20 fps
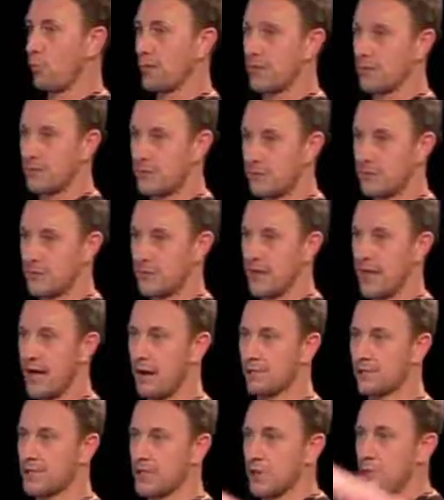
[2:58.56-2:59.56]
with them
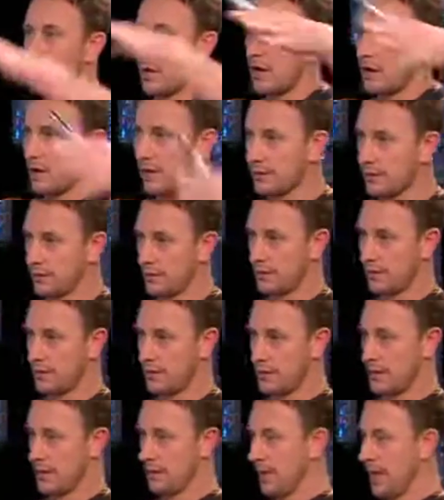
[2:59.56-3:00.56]
themselves, so you won't have to
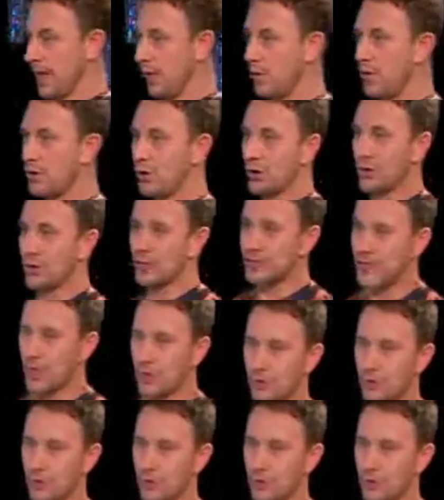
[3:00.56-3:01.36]
look as though